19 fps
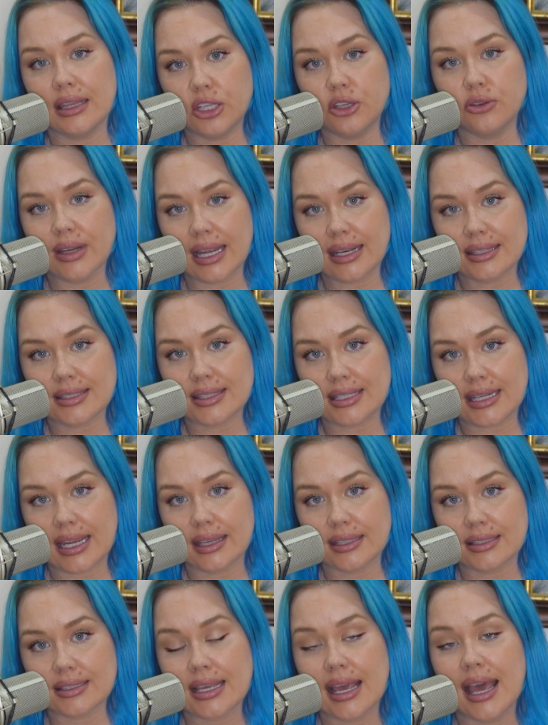the United
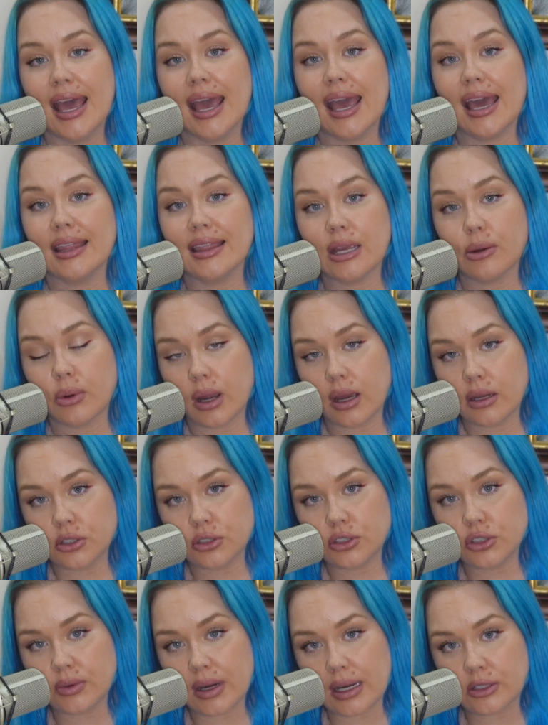States. And they were under
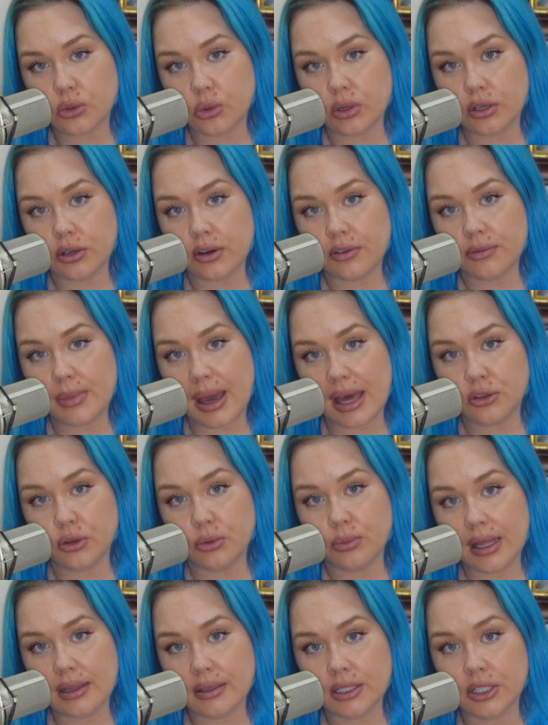direct order of Matthew
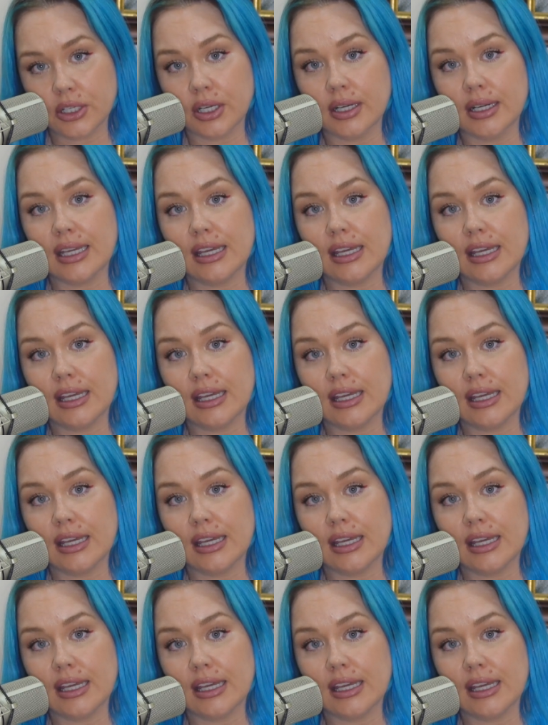Bellinger.